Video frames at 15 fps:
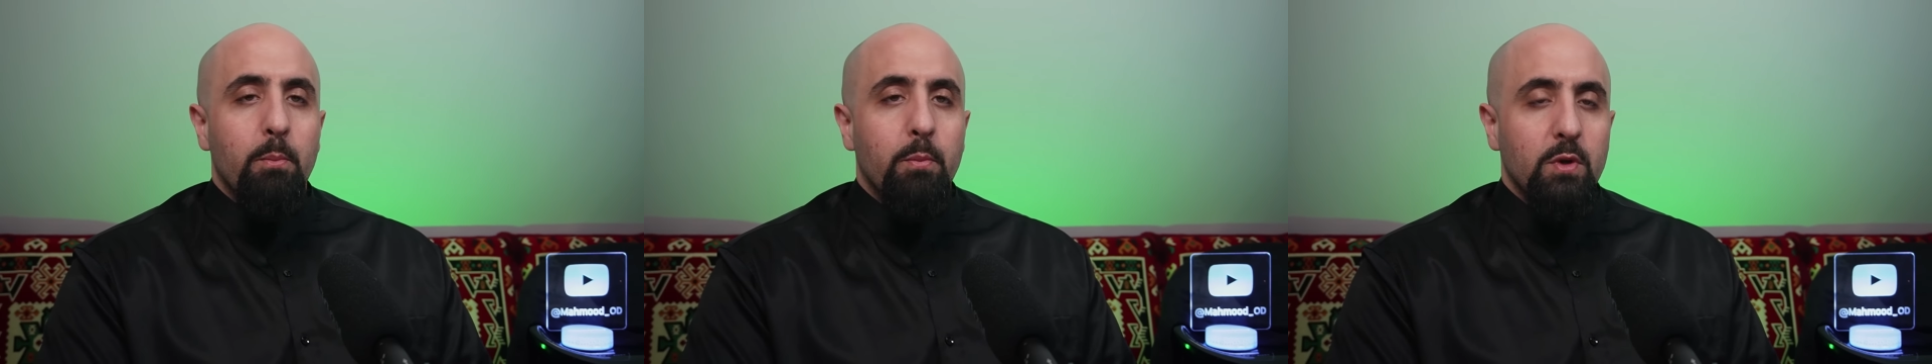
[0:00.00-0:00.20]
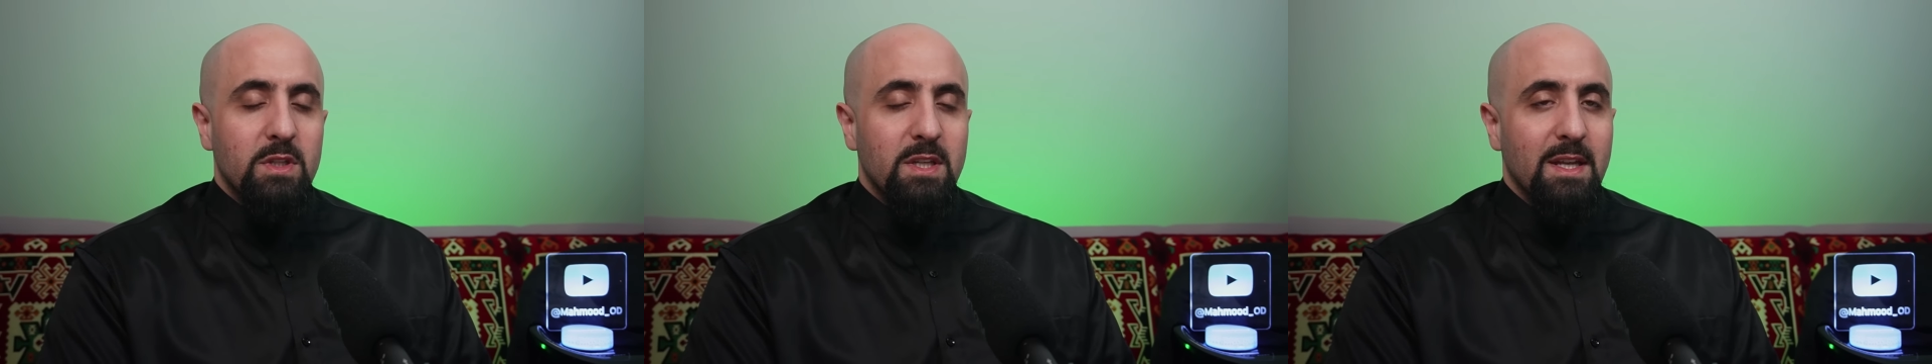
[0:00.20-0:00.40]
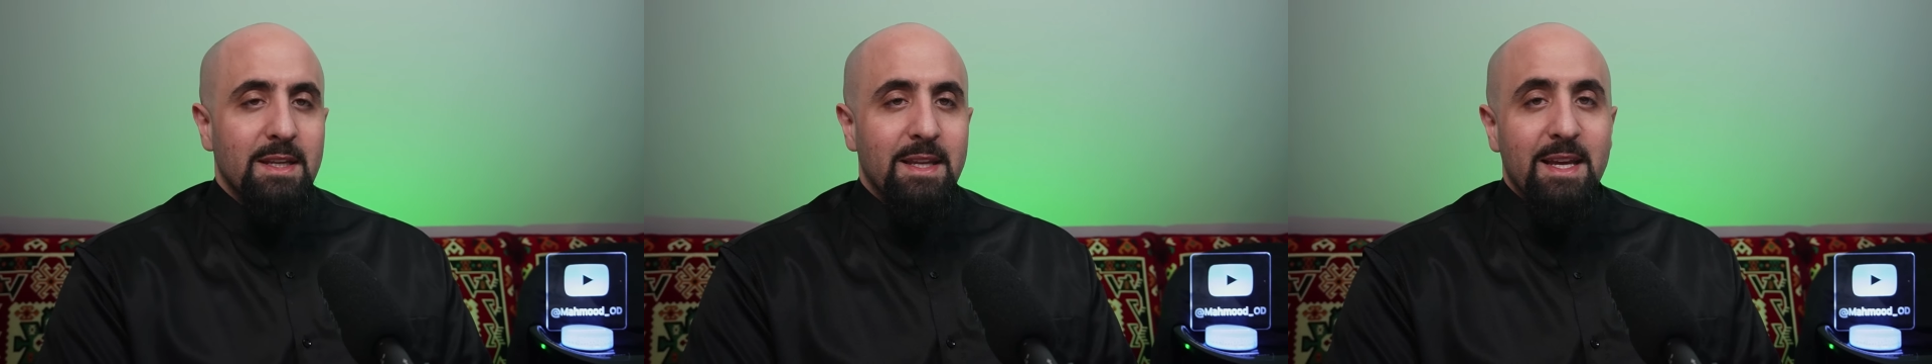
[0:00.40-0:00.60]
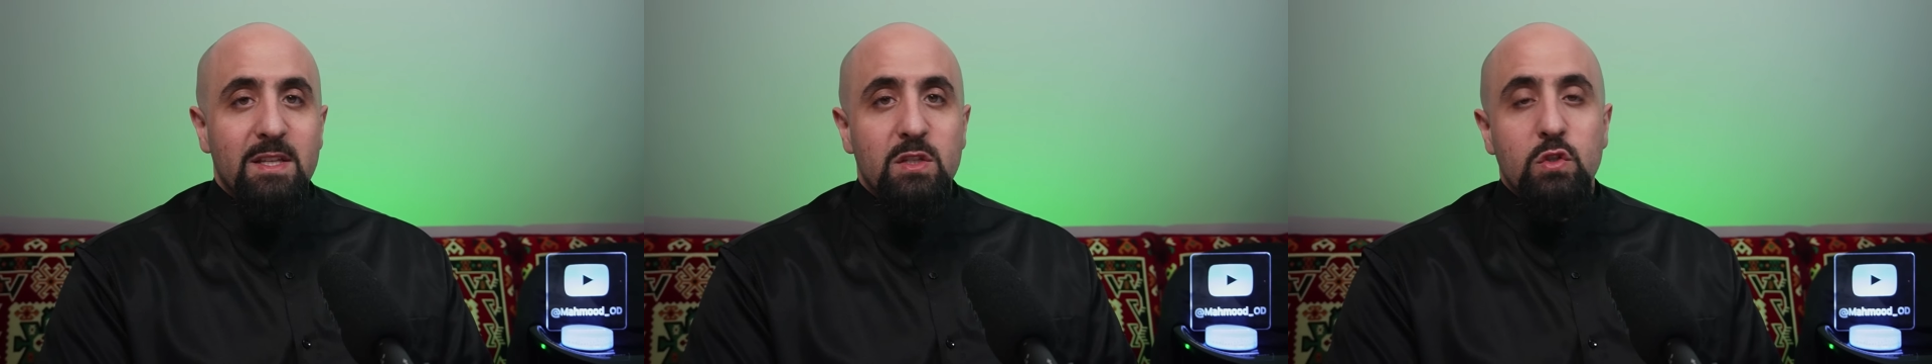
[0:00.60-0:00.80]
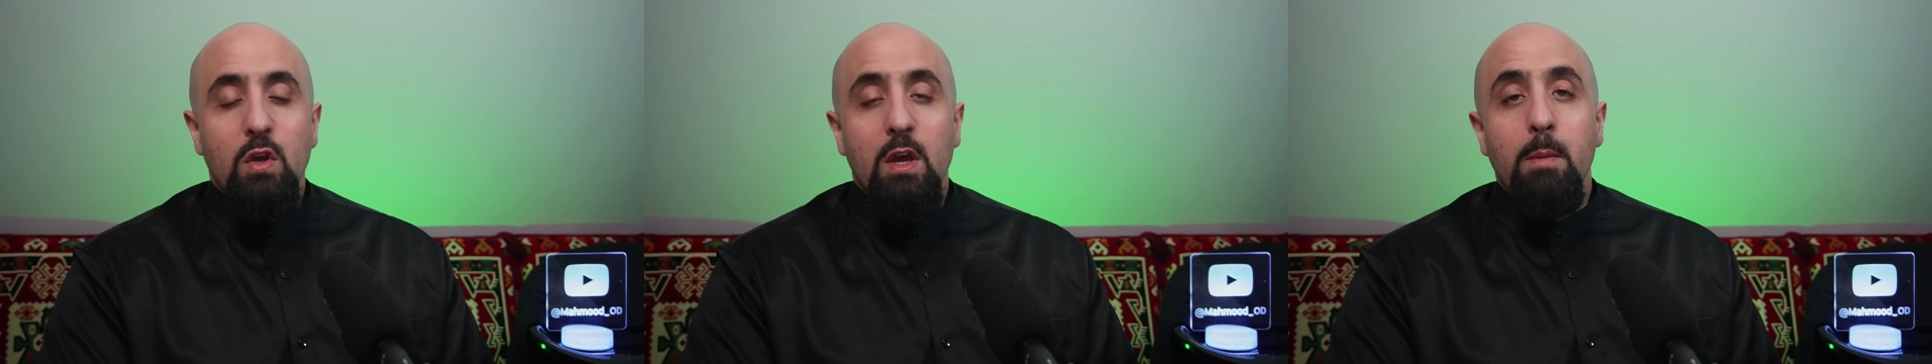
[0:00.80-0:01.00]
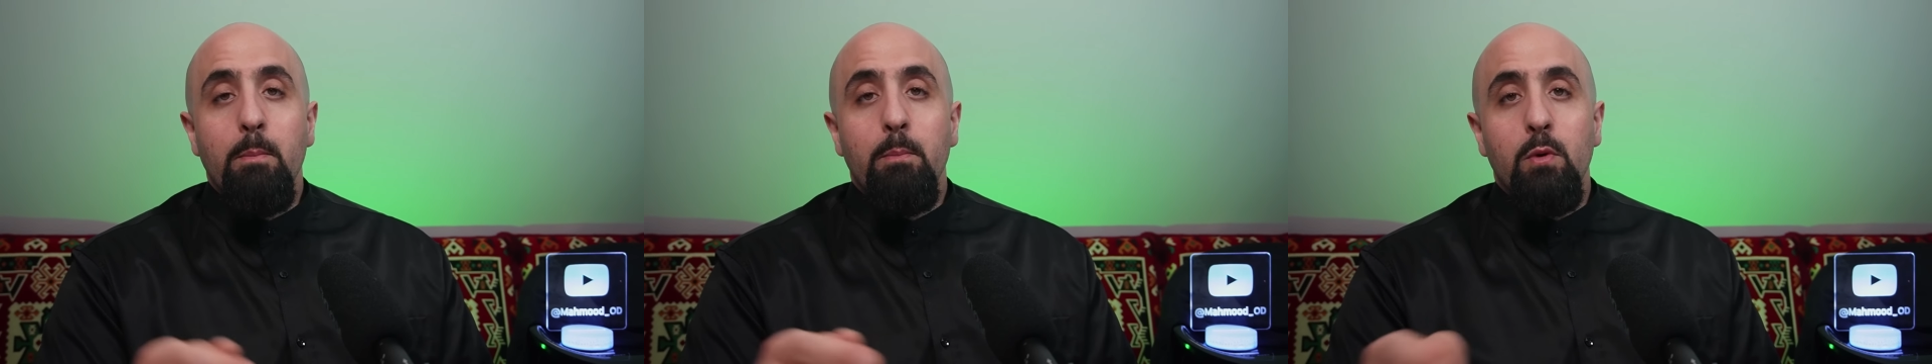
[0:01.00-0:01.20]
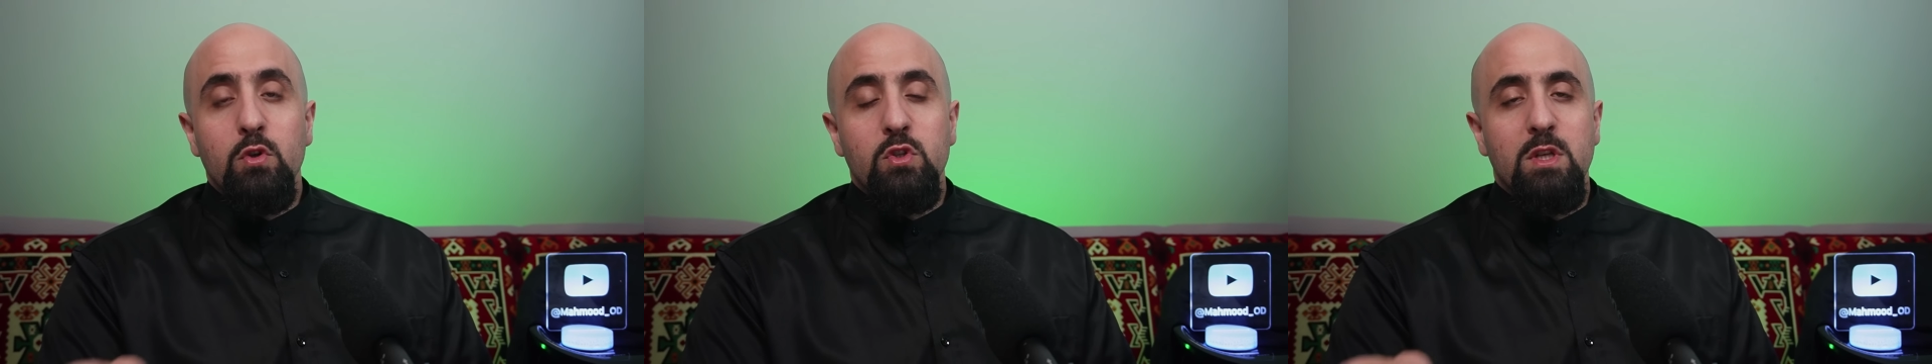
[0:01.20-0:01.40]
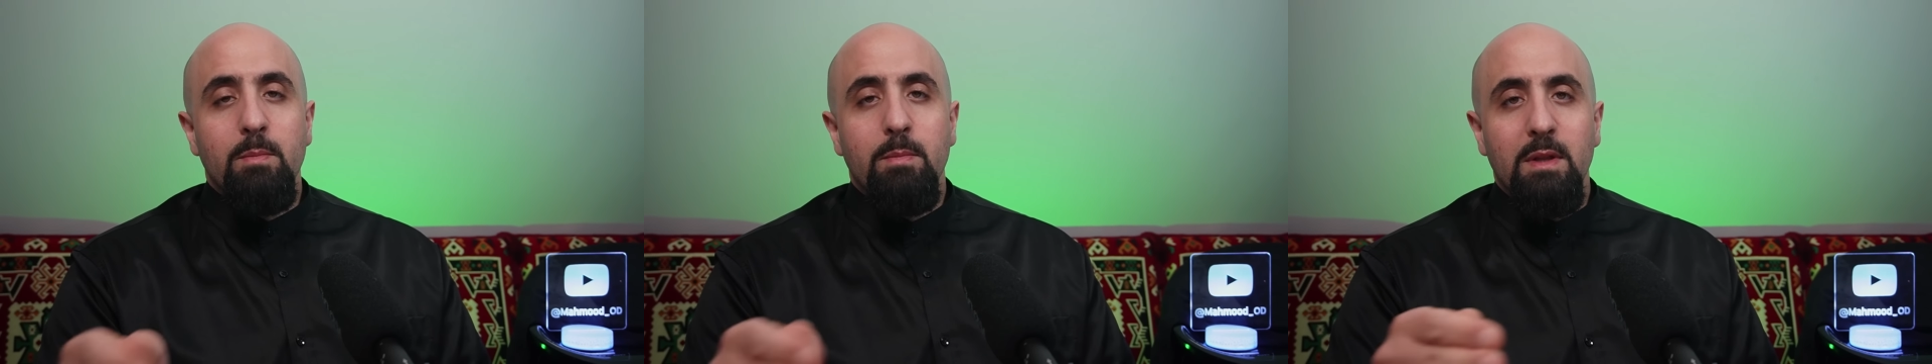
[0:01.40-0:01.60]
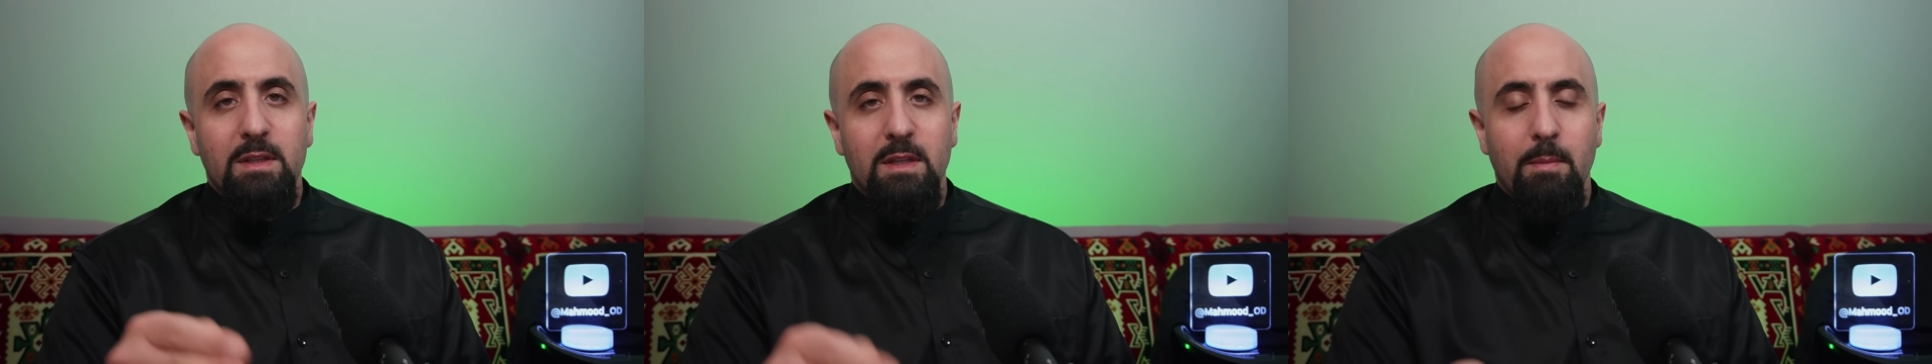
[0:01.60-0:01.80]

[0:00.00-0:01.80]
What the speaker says: putting next to impossible